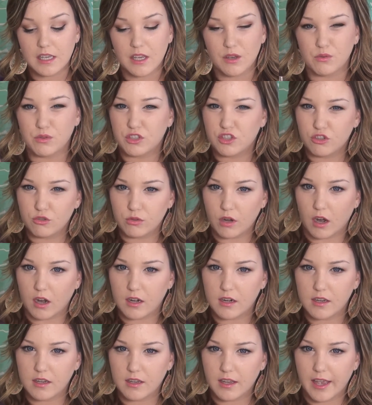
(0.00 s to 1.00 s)
was too
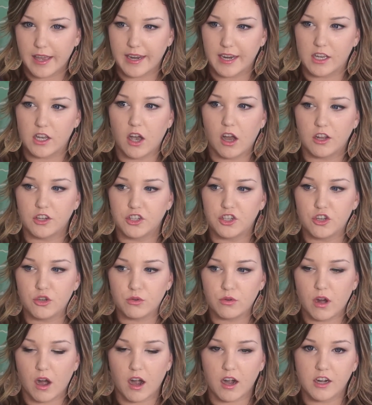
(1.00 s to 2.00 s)
dark, and it got
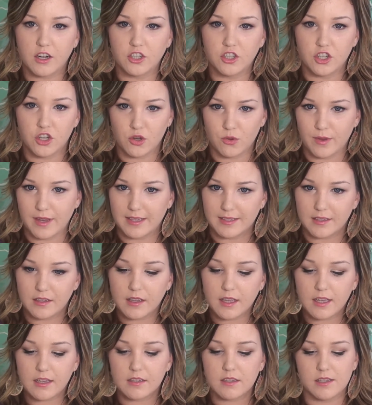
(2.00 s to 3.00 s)
too dark too
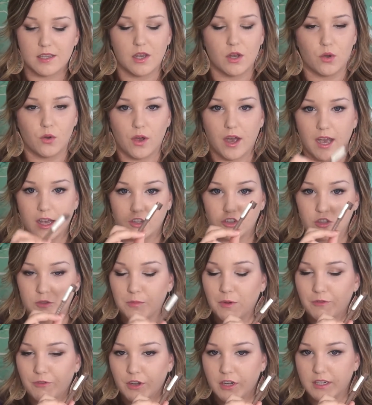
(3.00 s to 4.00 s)
easily, so I just
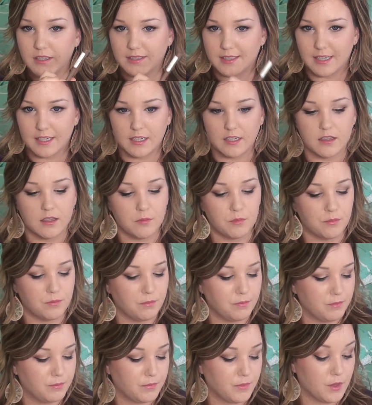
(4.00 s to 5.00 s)
prefer to stick to
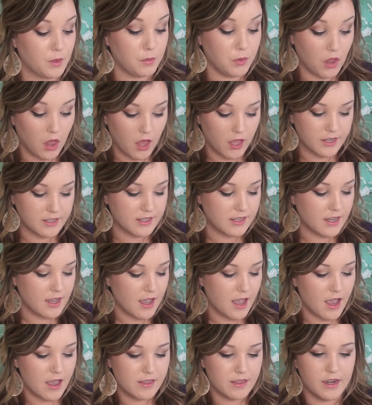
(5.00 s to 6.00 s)
the blonde.
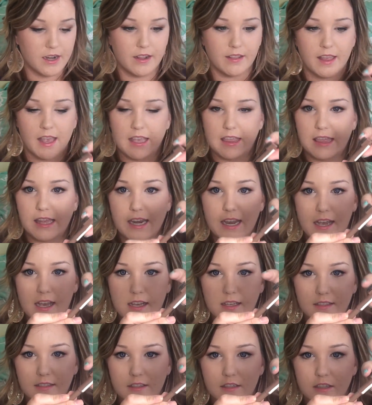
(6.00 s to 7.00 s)
And then I like that it
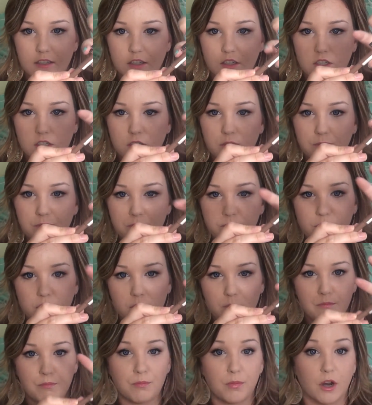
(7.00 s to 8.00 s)
has the little
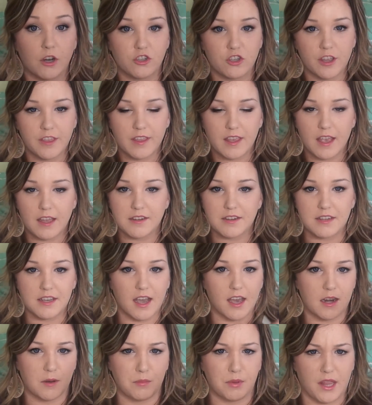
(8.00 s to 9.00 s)
brush on the end to
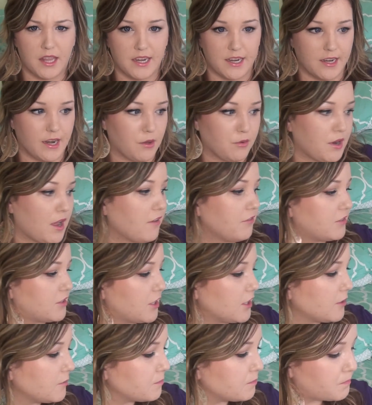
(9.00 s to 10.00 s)
kind of blend it out
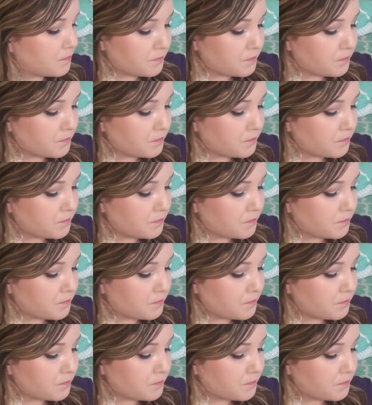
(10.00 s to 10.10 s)
after.